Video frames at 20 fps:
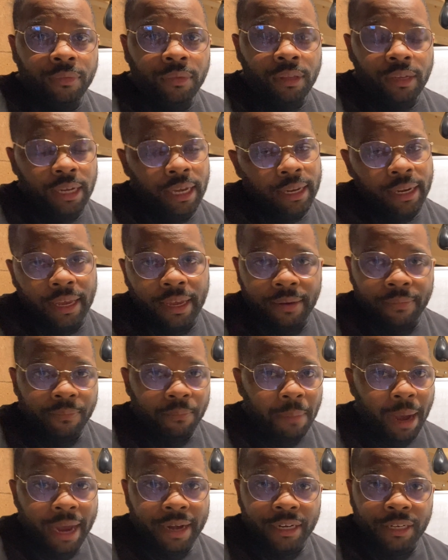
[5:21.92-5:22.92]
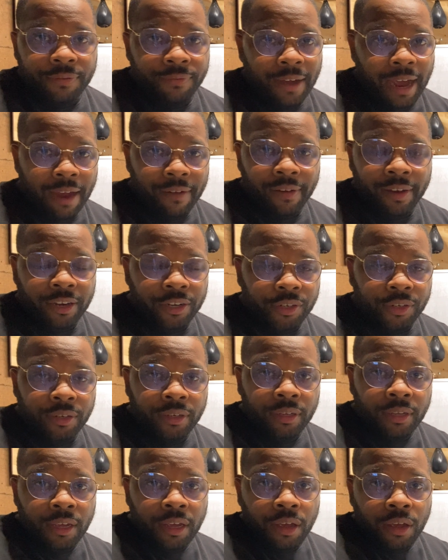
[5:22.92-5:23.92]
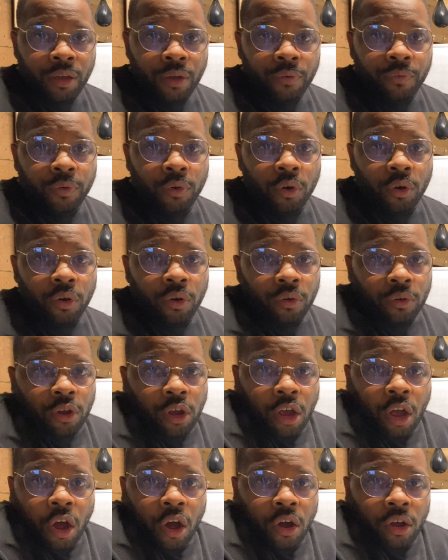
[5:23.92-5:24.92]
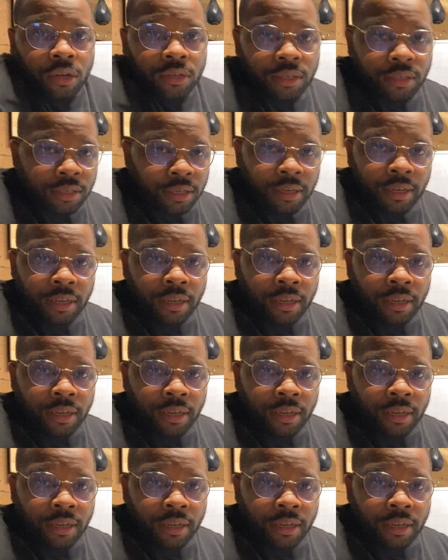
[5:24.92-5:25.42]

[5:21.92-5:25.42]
and then minus 500 for cost.